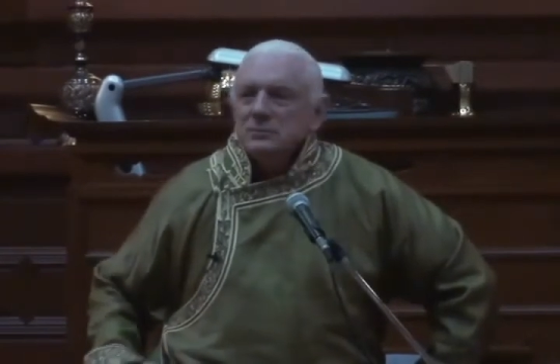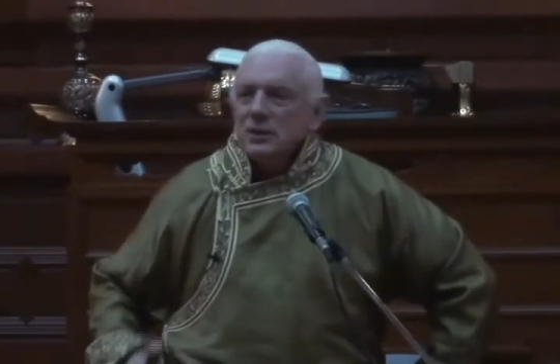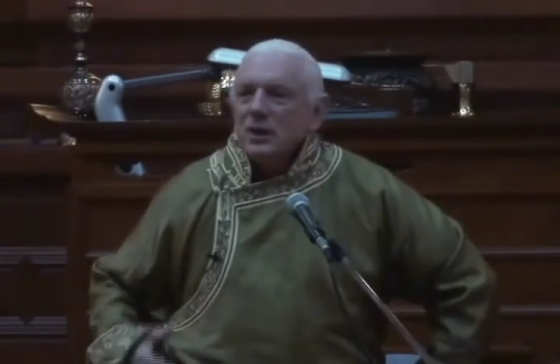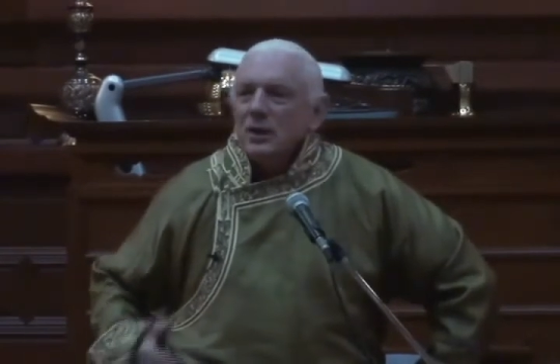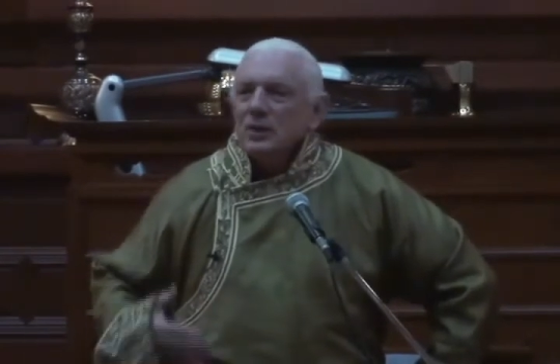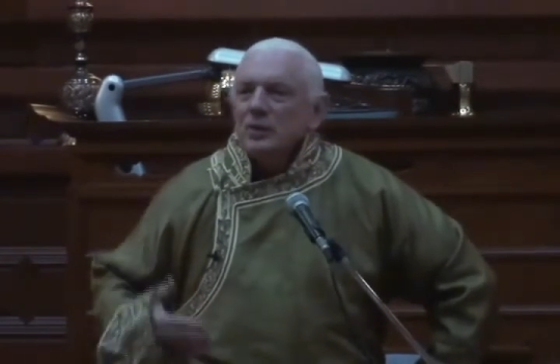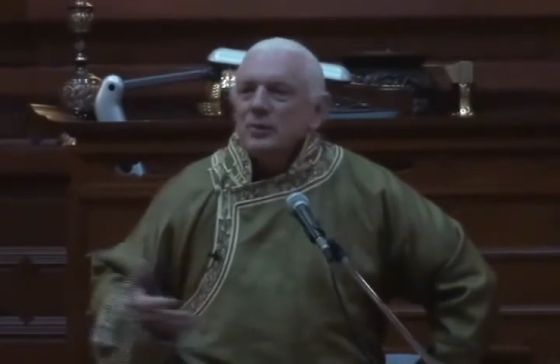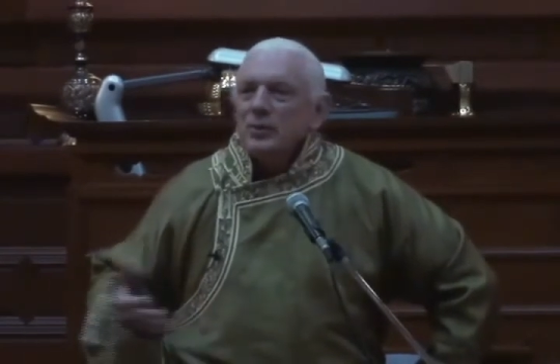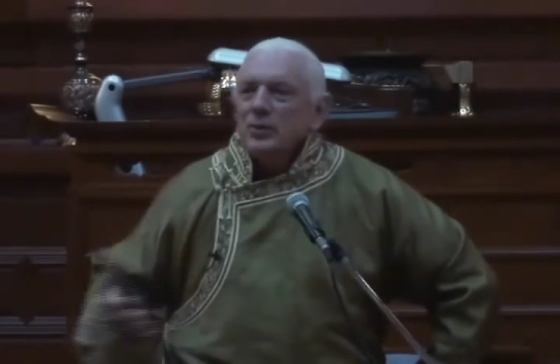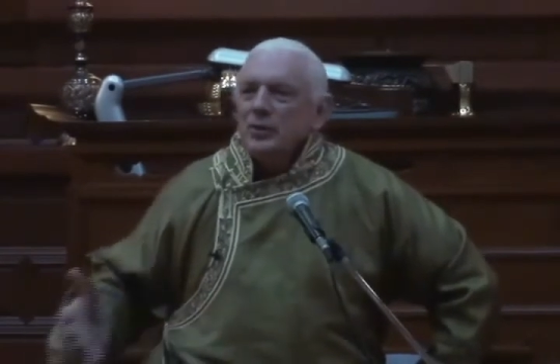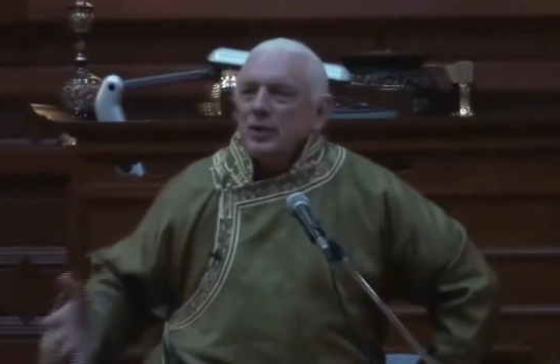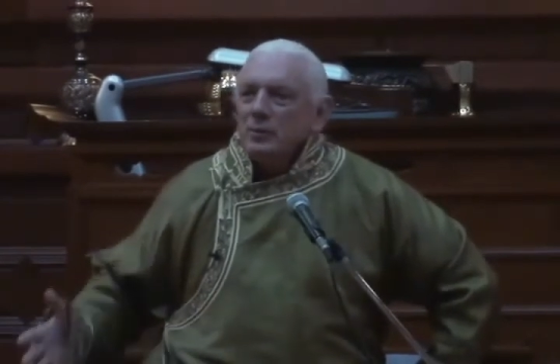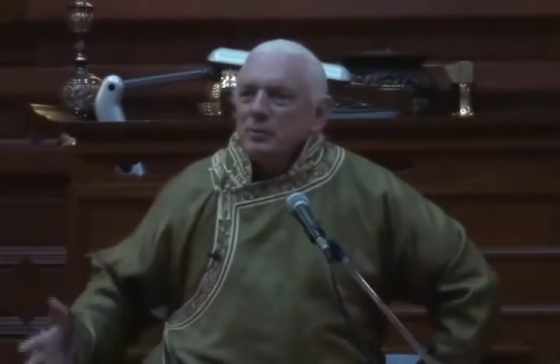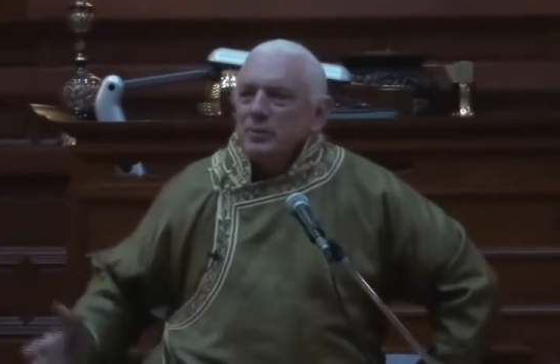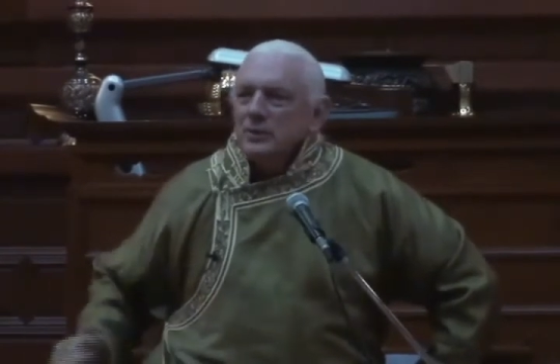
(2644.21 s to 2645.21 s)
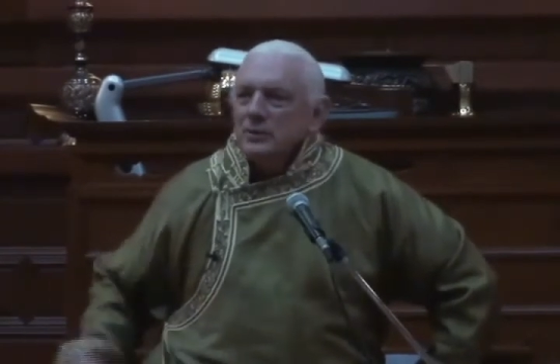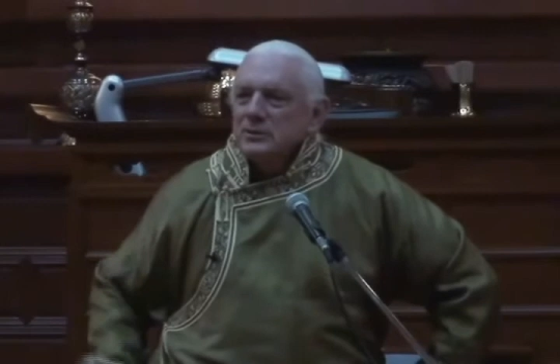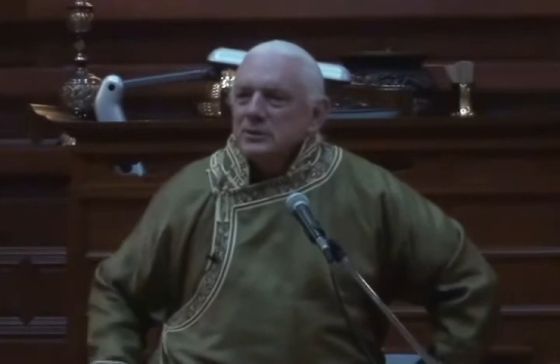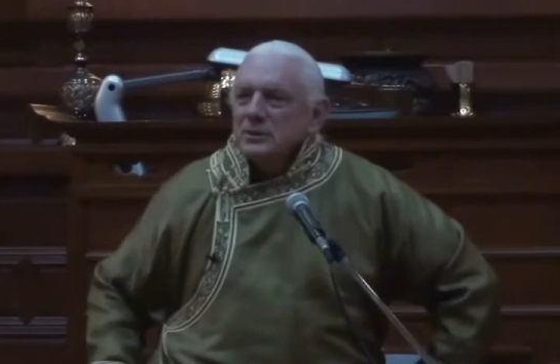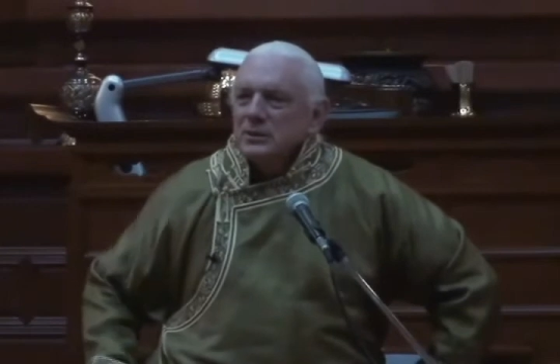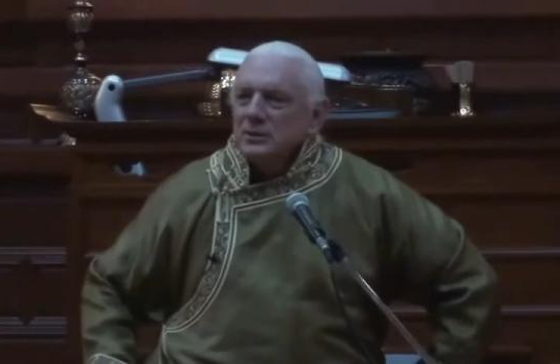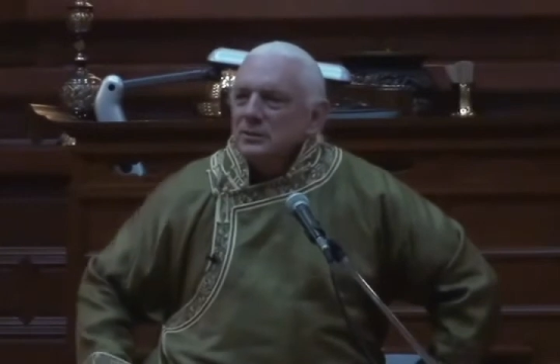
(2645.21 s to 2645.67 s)
All of their
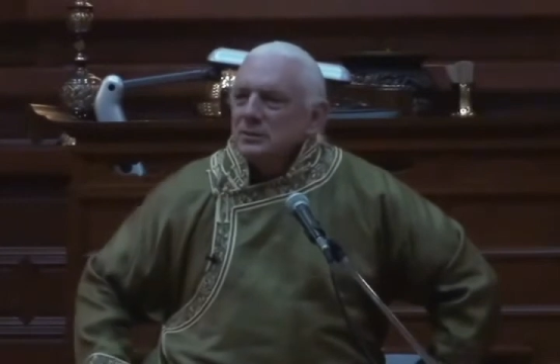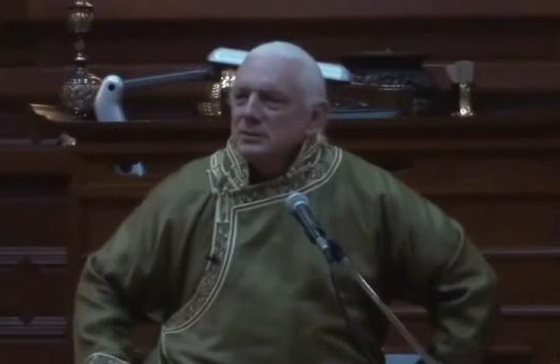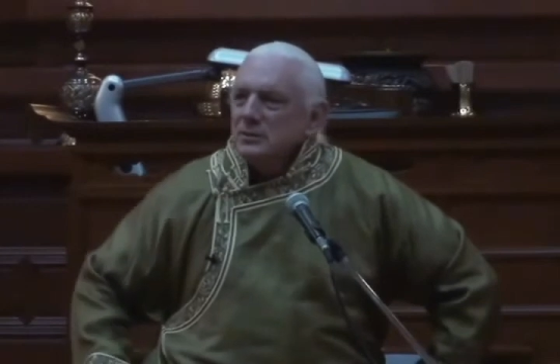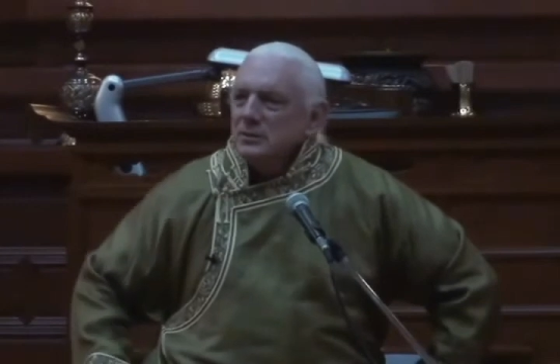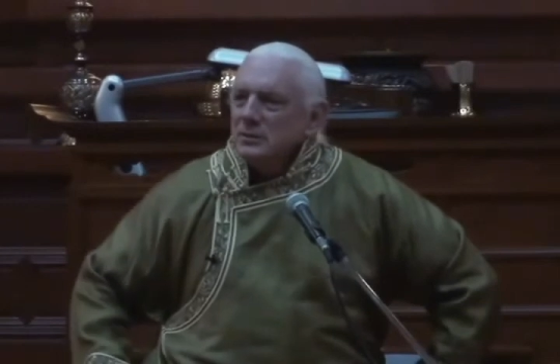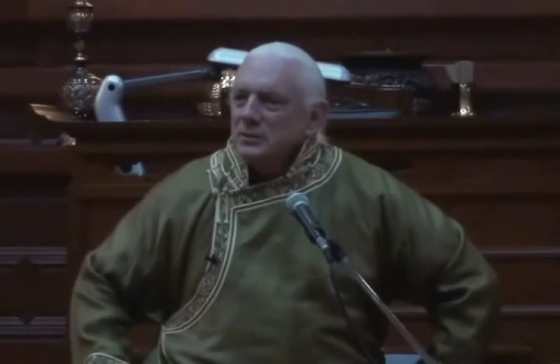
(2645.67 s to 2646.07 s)
temples and